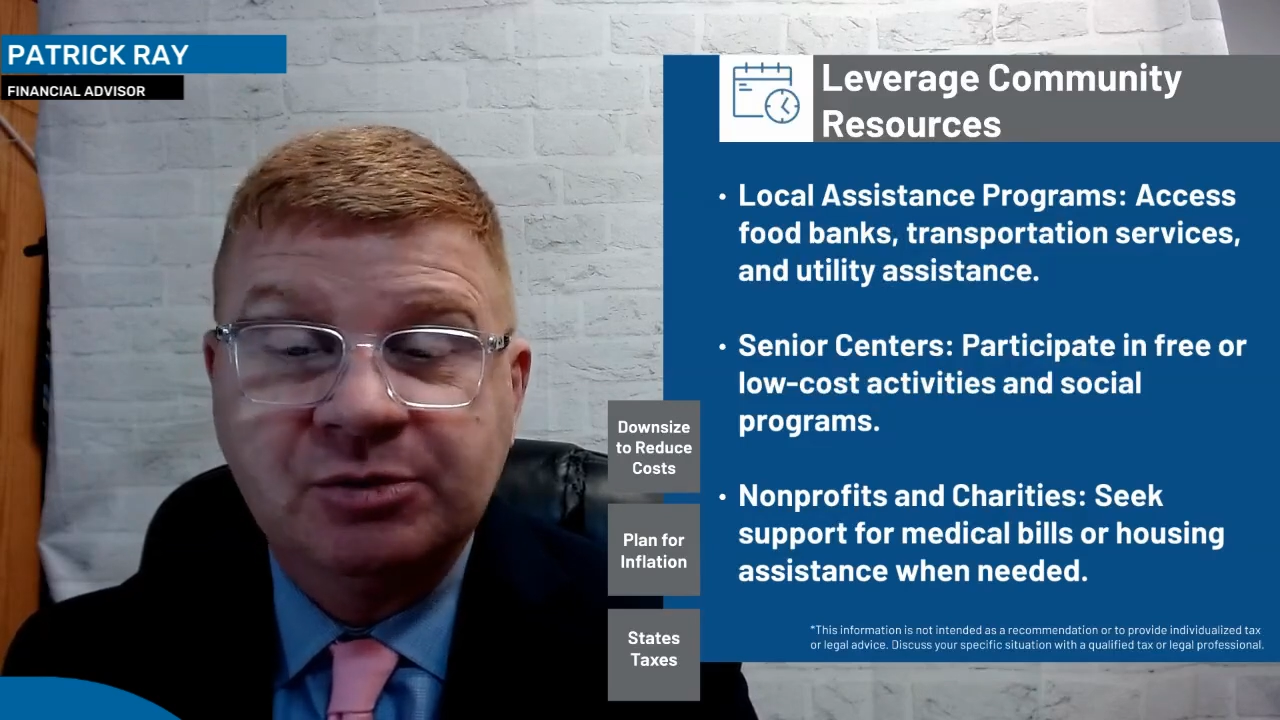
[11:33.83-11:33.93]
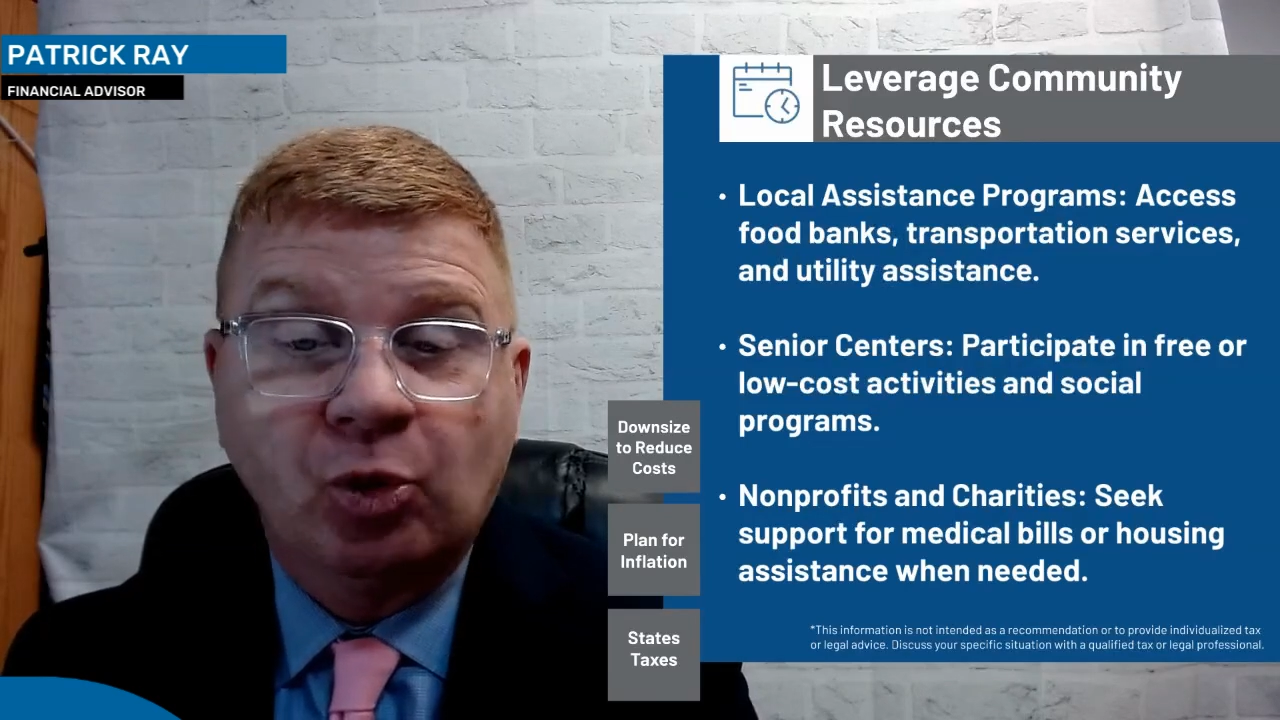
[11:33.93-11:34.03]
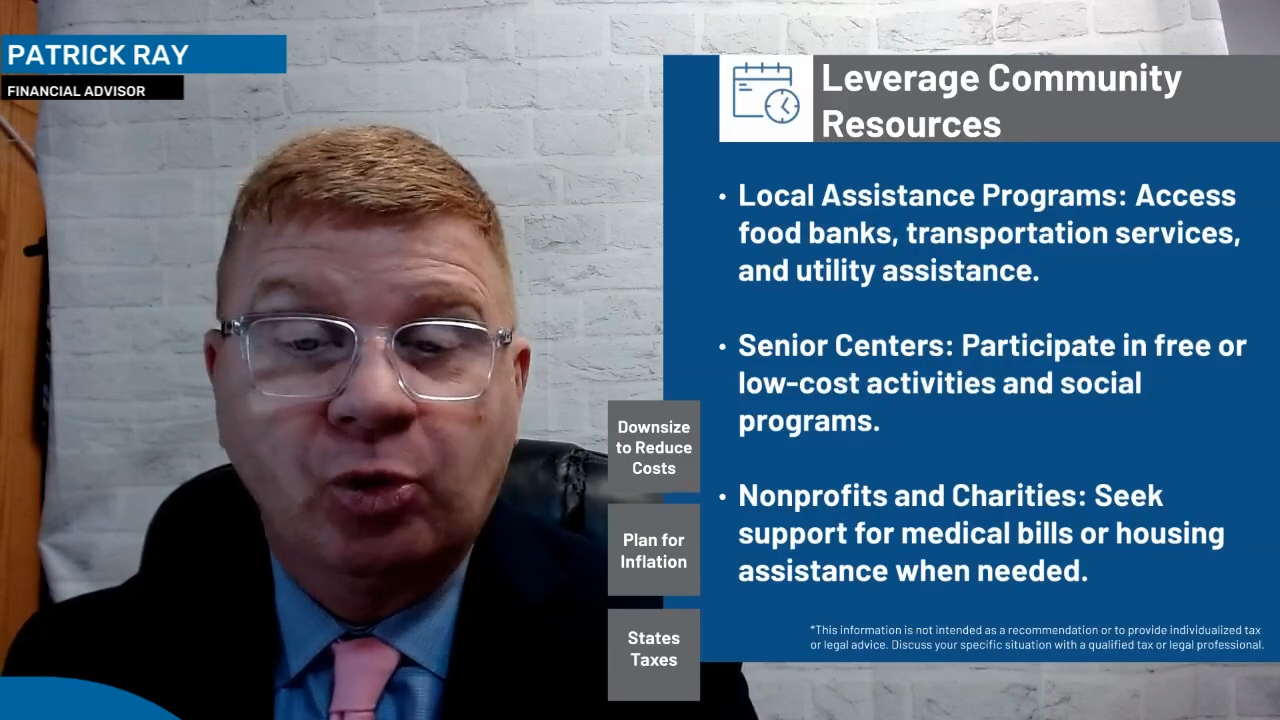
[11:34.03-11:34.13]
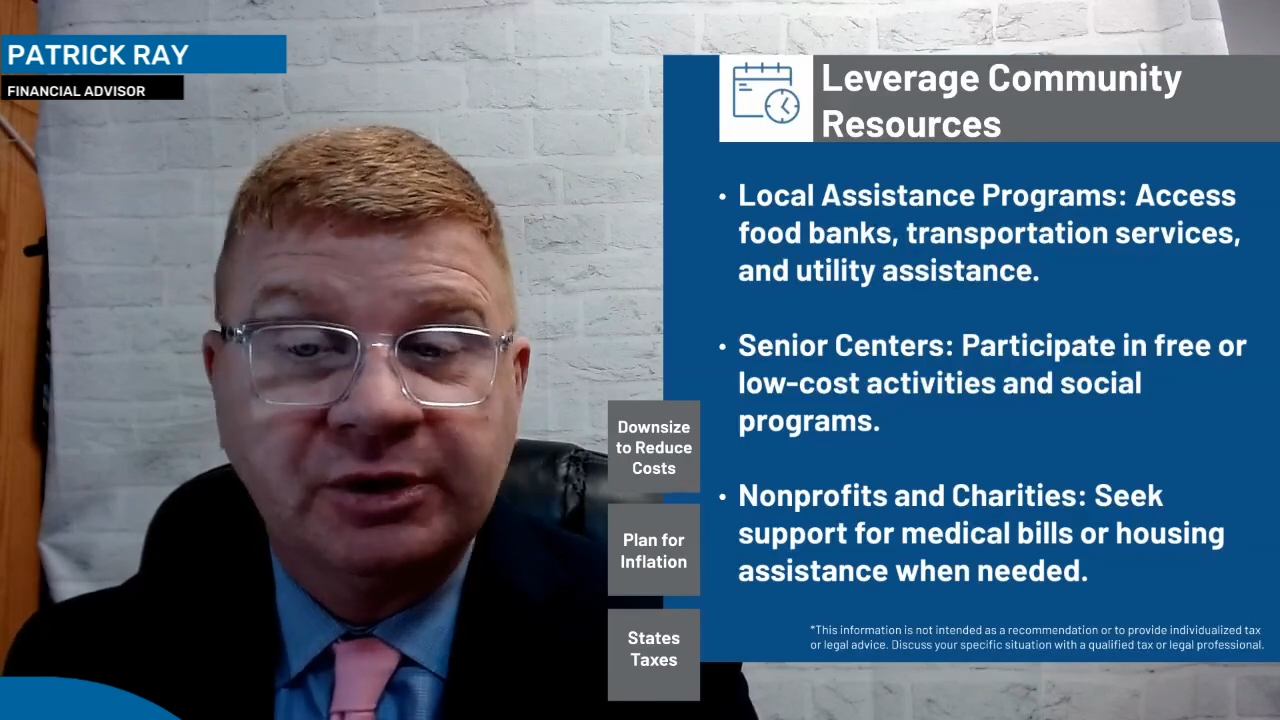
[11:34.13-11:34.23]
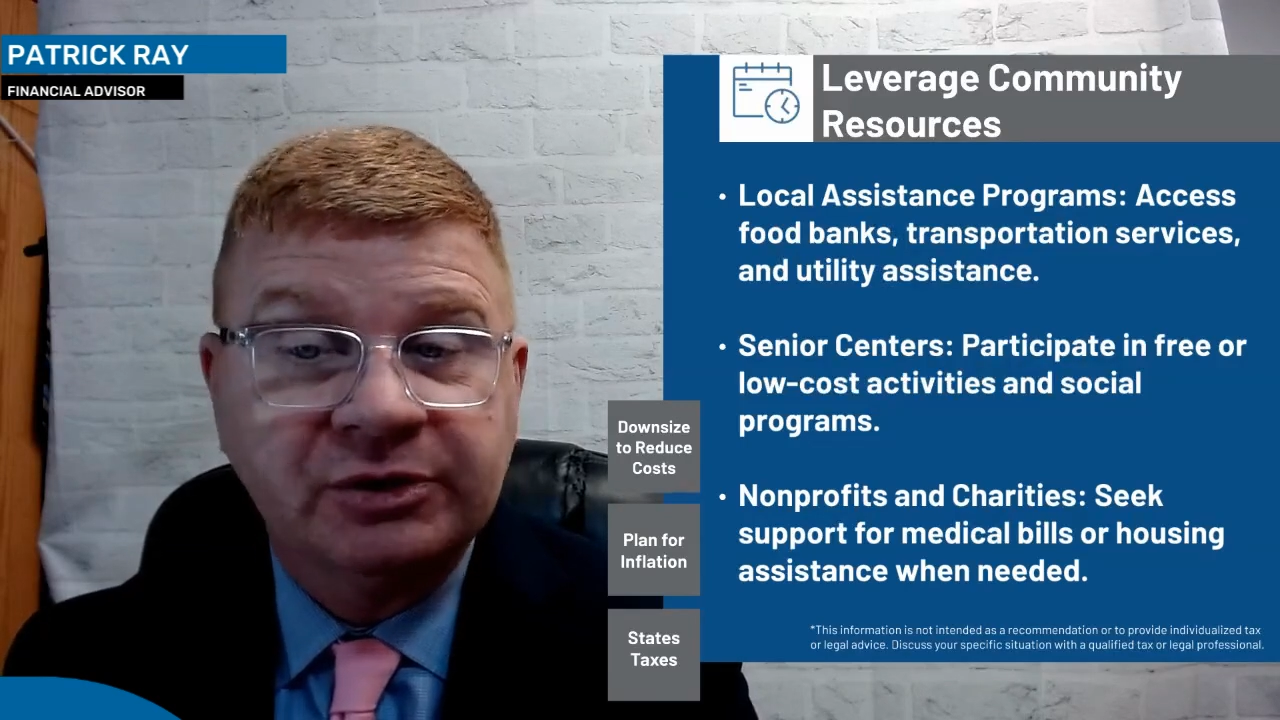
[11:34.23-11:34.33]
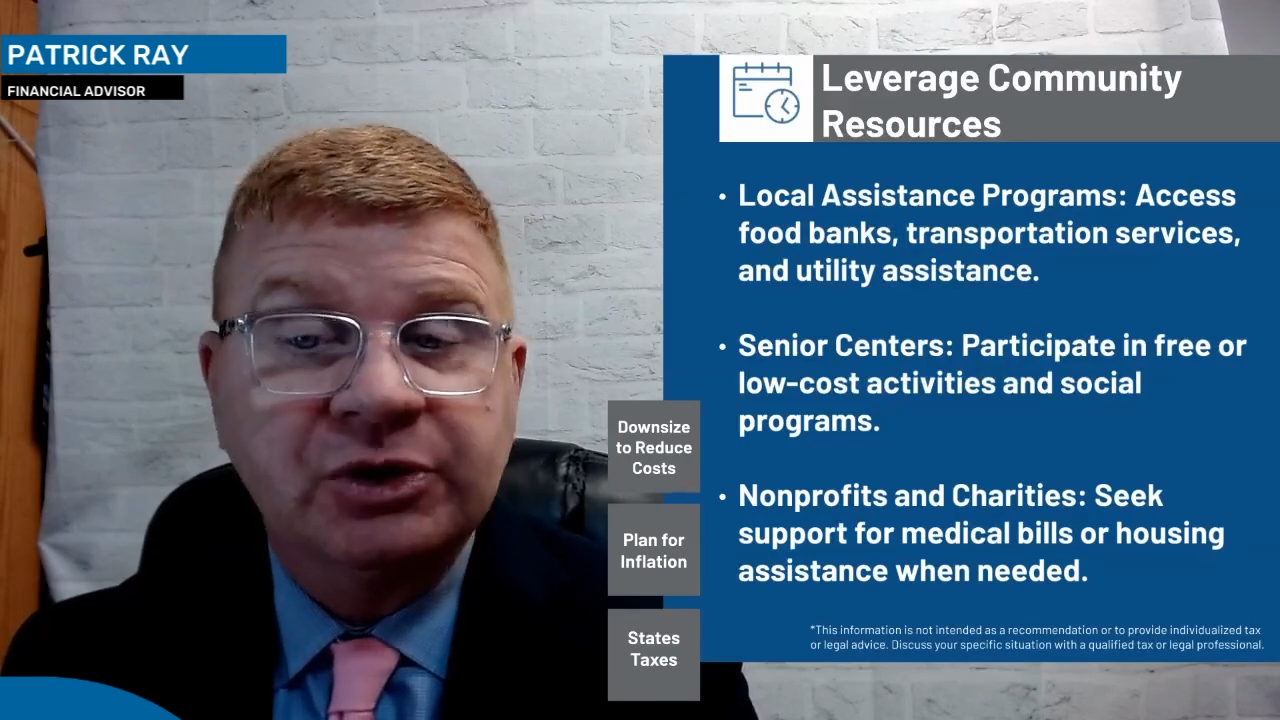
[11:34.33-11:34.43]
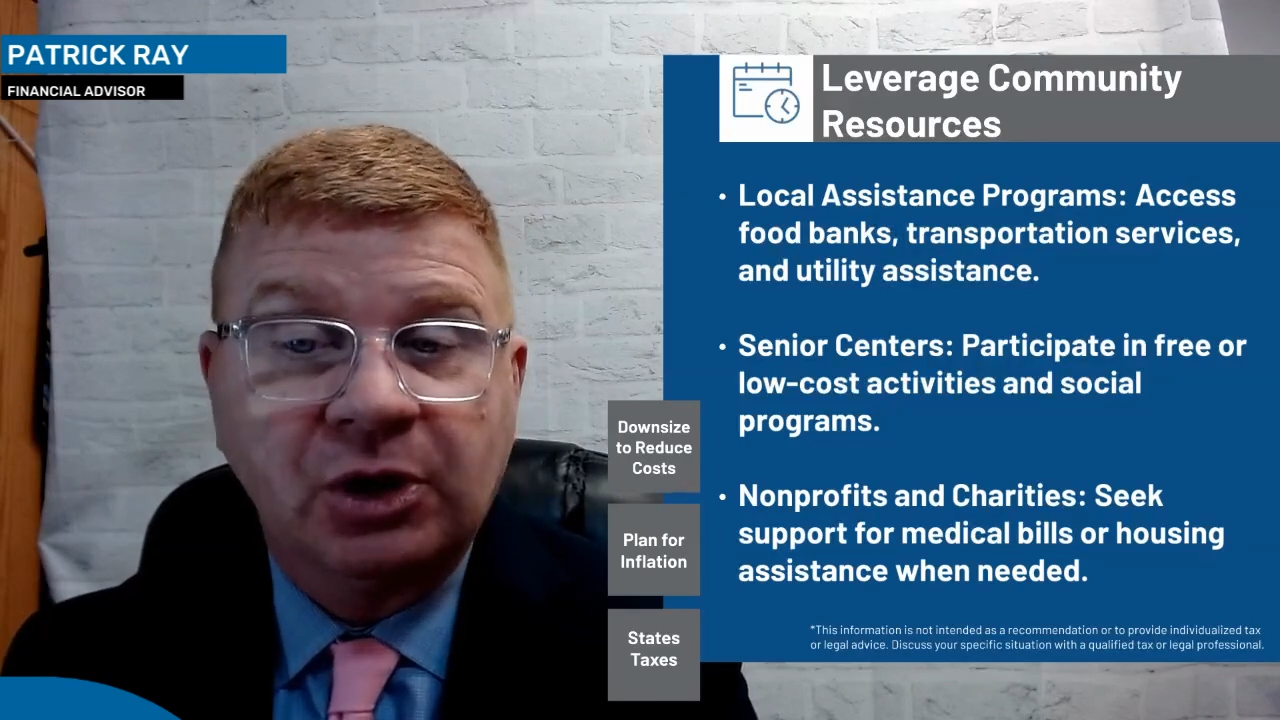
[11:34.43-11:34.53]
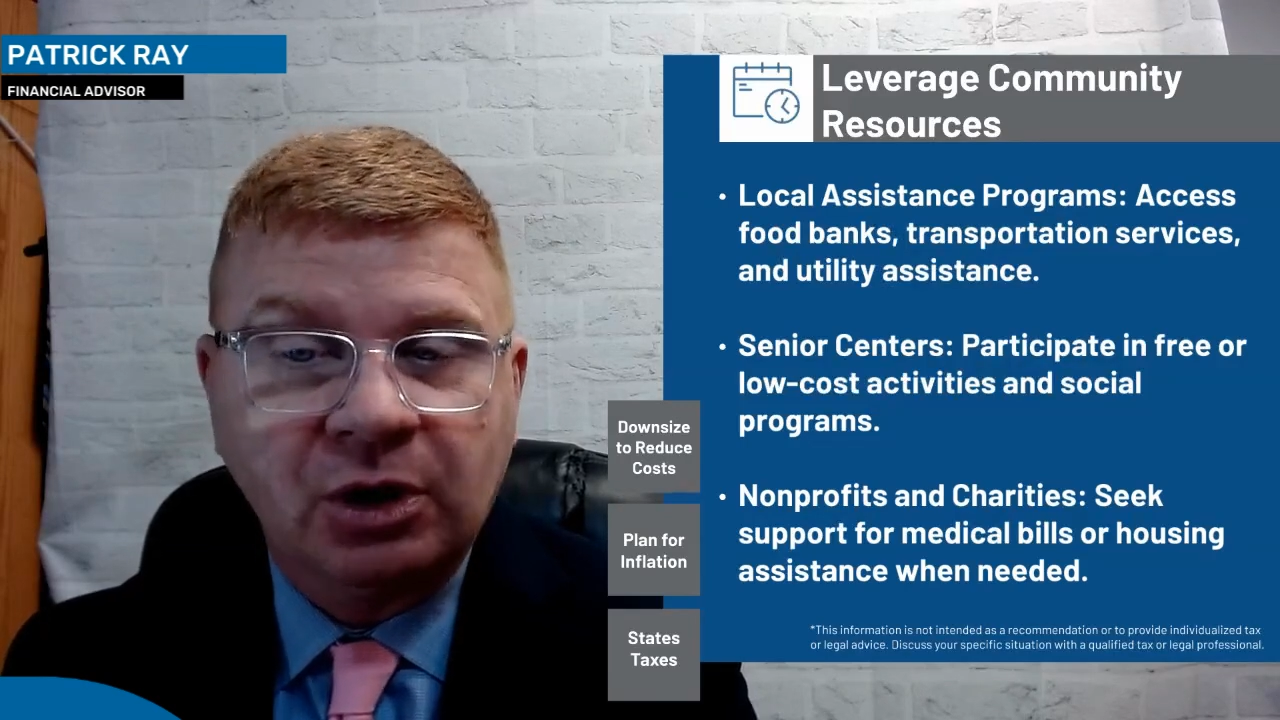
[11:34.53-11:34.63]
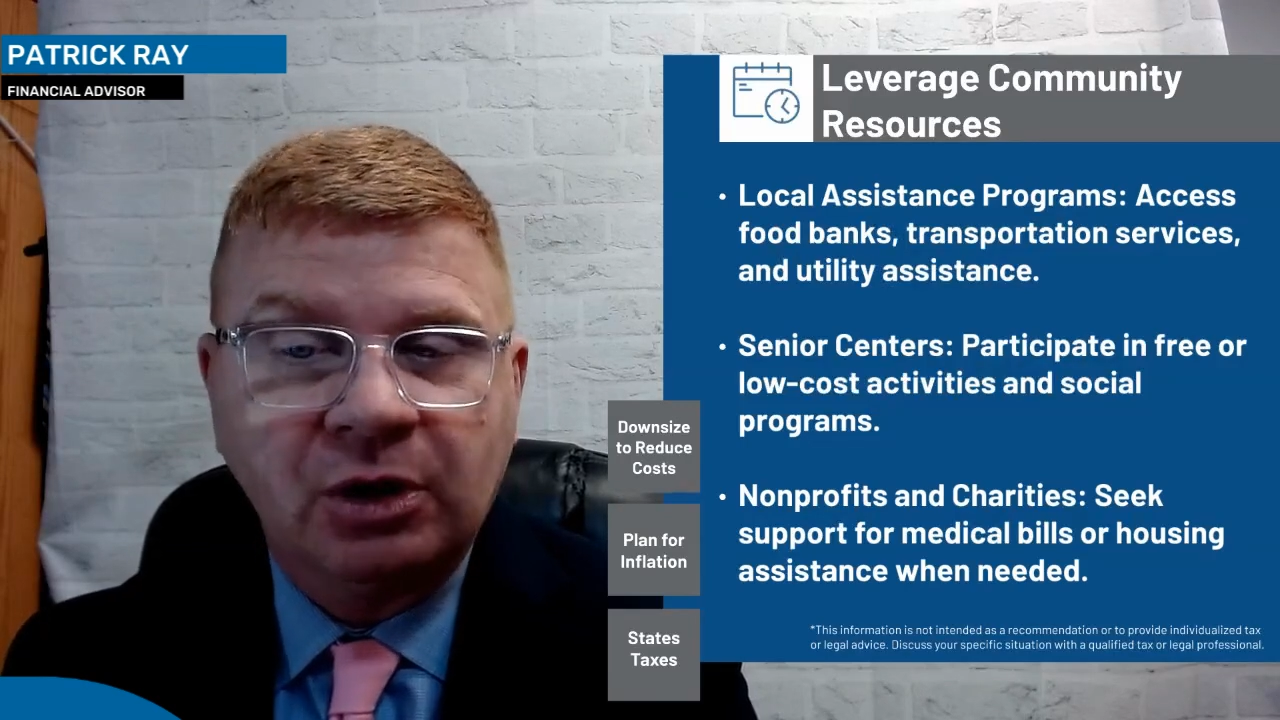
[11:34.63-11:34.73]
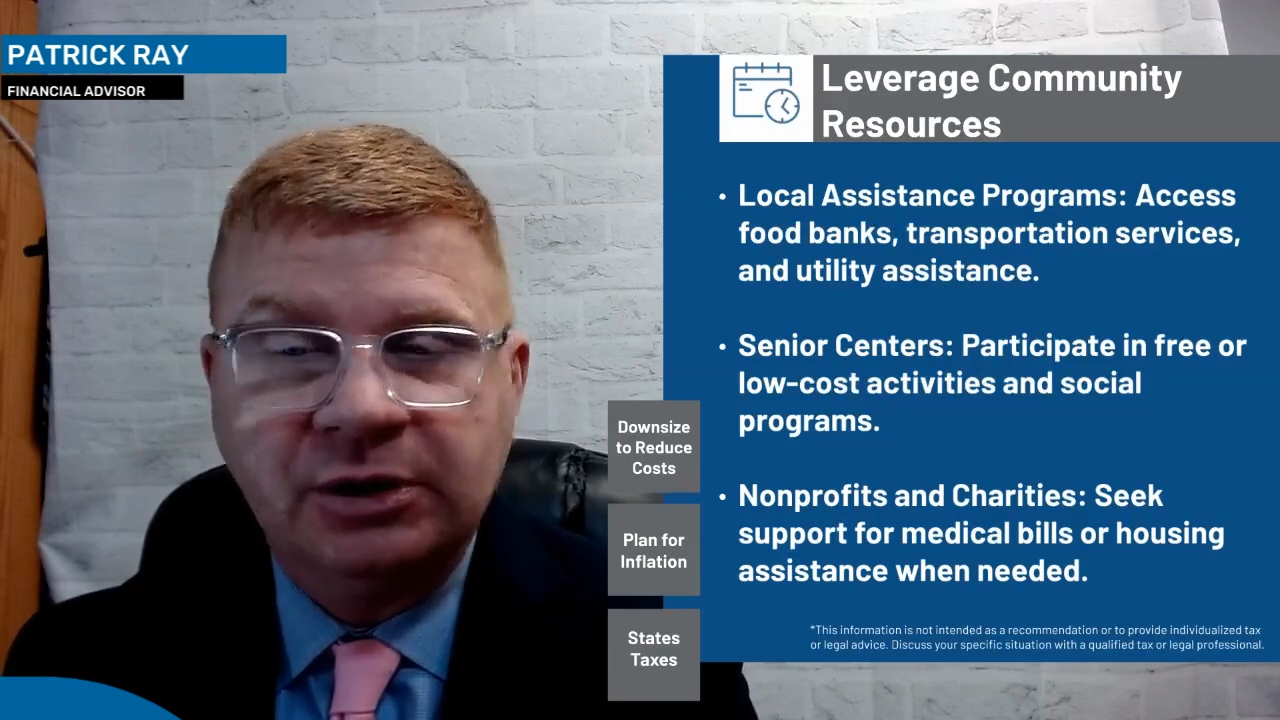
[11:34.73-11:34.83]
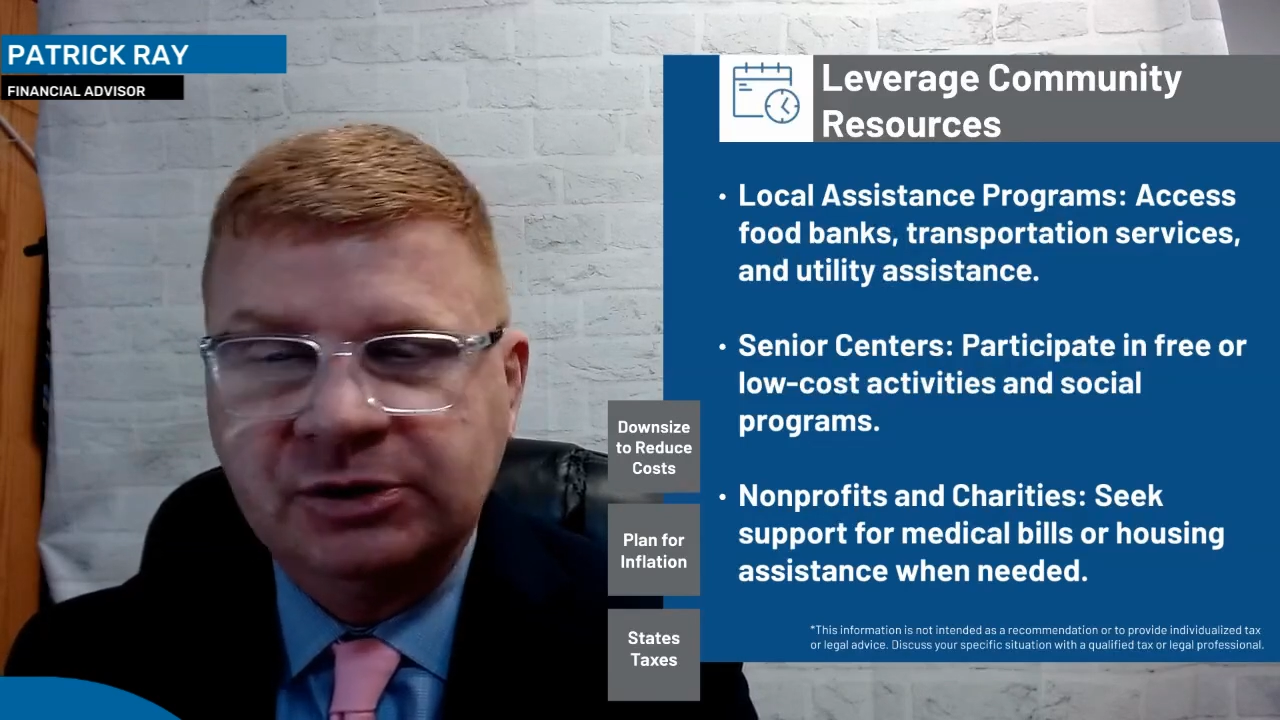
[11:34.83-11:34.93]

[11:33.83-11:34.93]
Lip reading: important to her,